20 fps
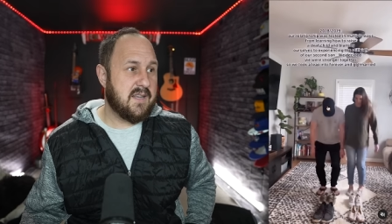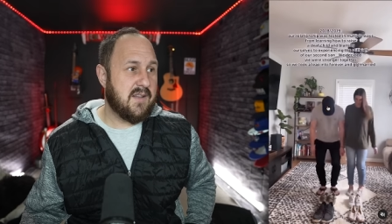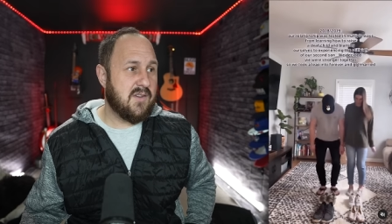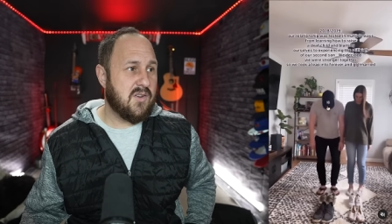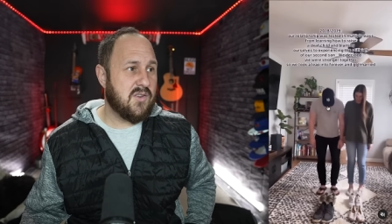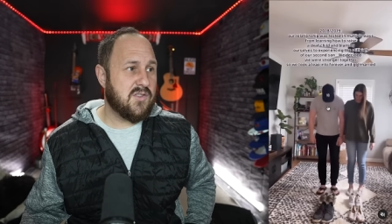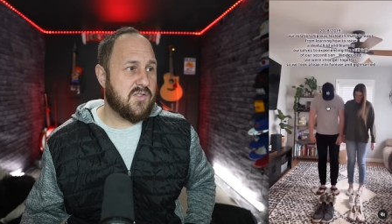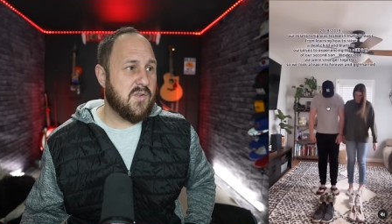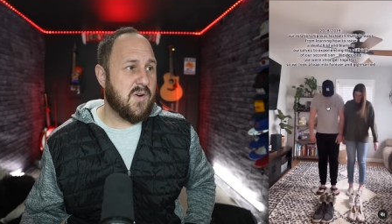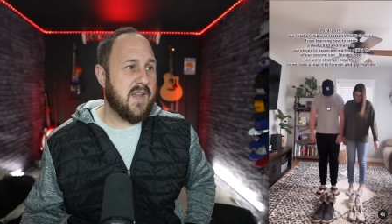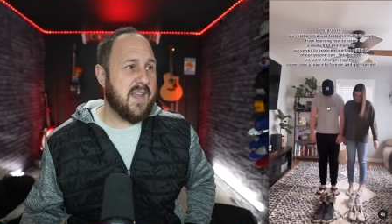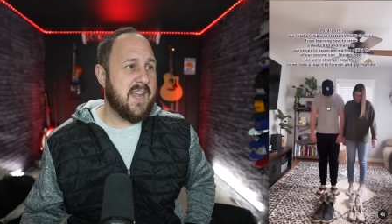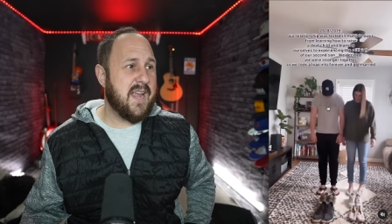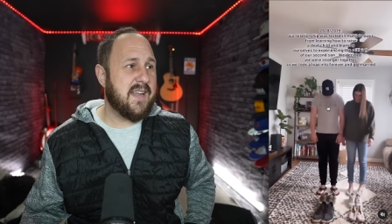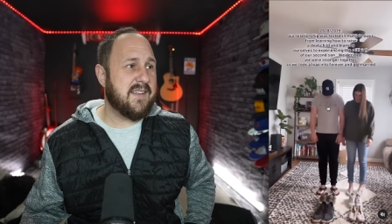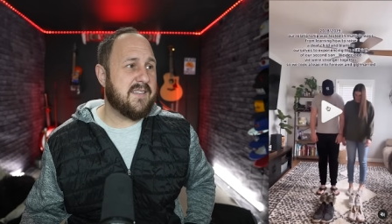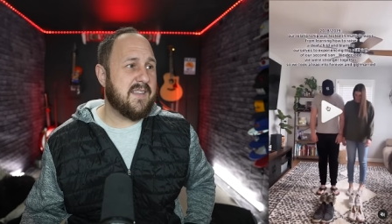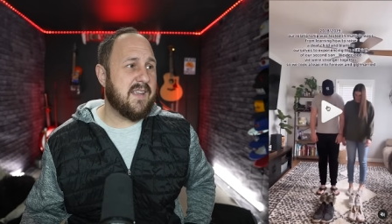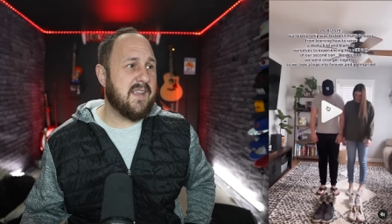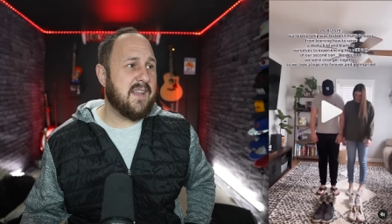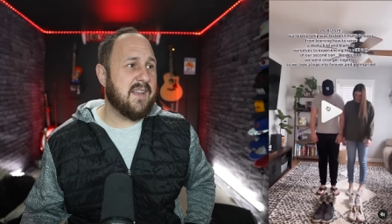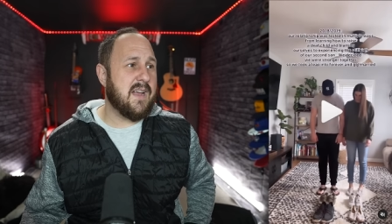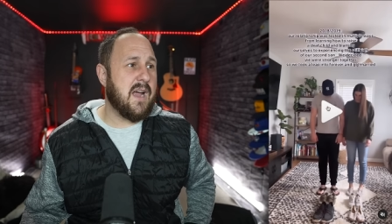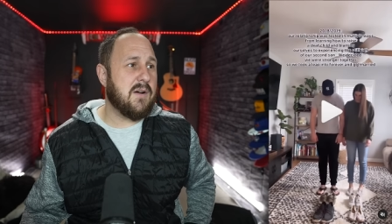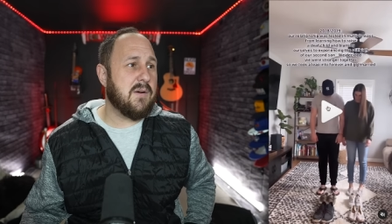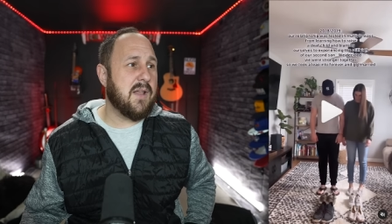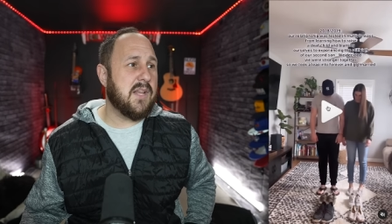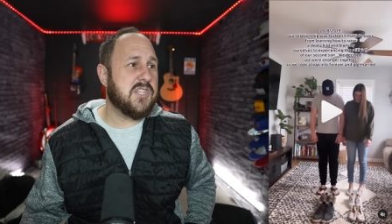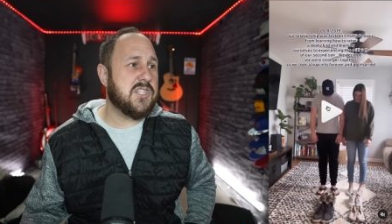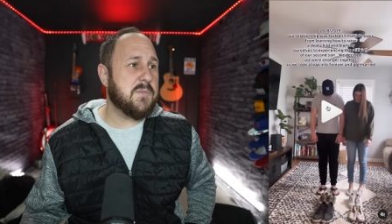Oh, 2018,
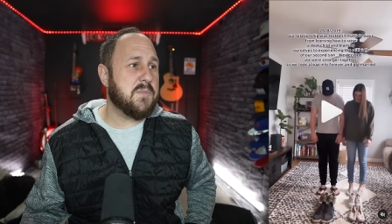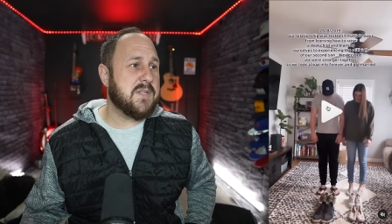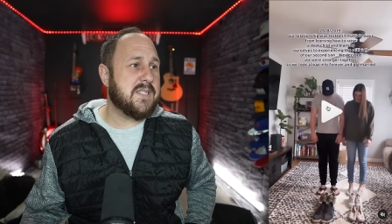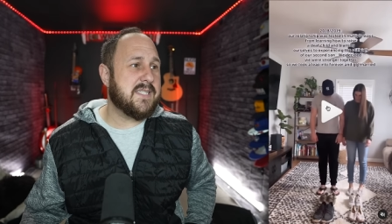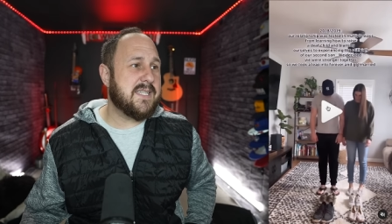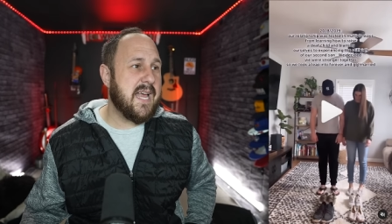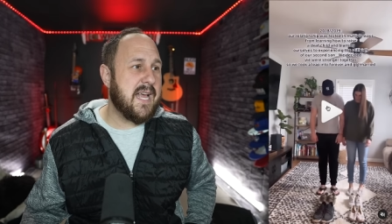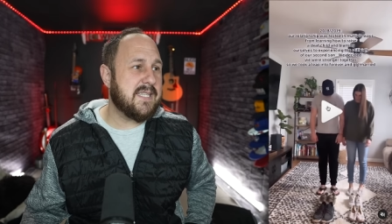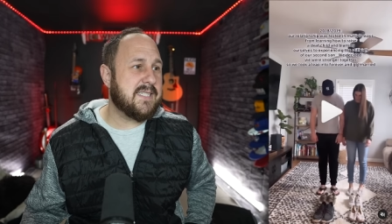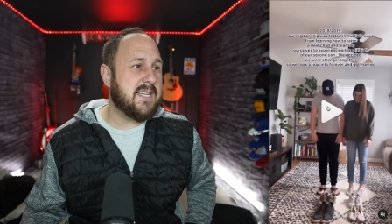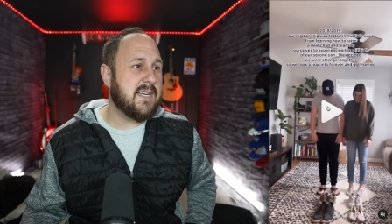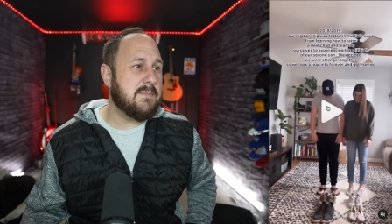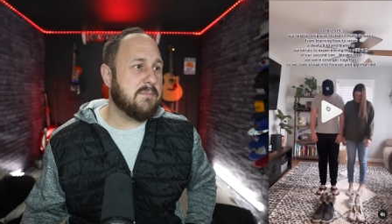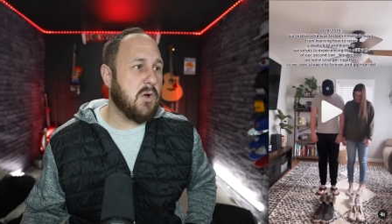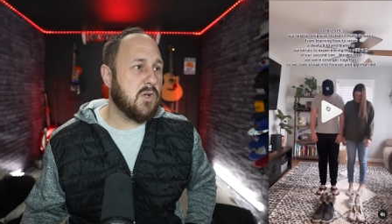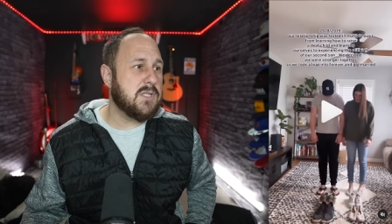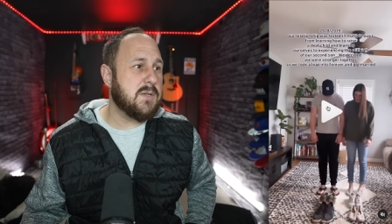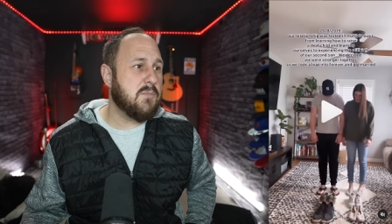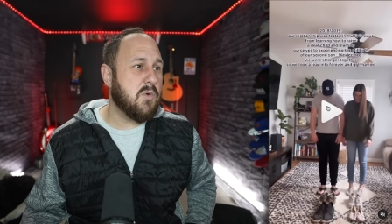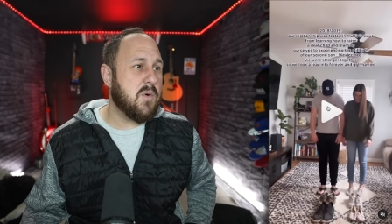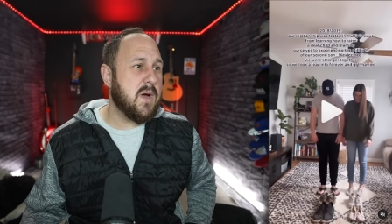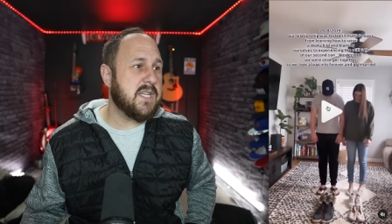our relationship was tested in multiple